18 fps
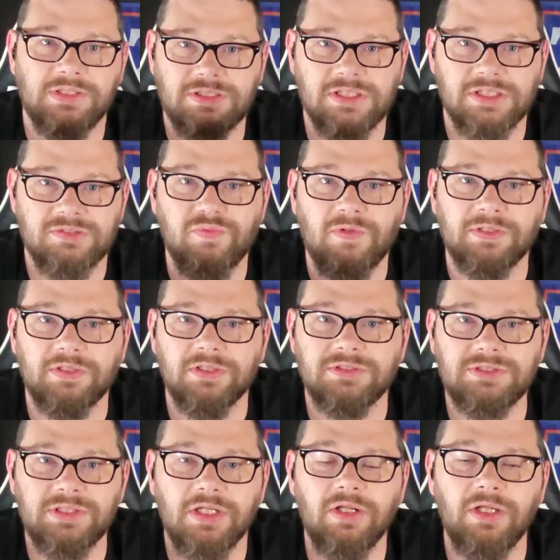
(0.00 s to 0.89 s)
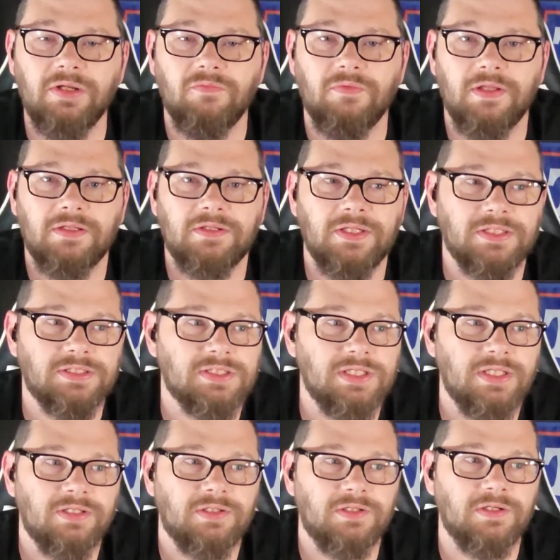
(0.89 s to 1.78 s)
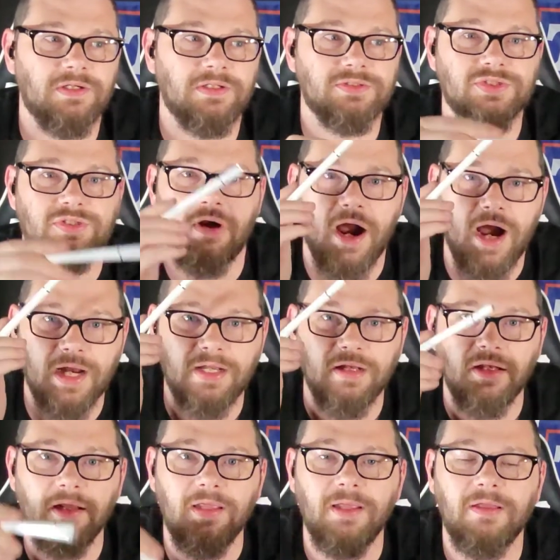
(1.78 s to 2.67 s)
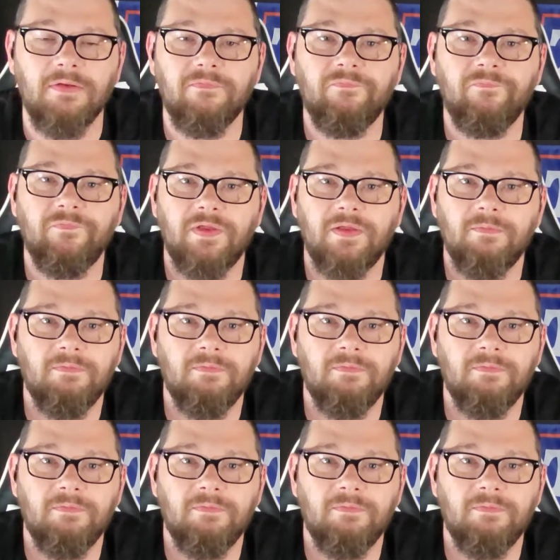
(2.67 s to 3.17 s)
is what they're dealing with. It's either try to live,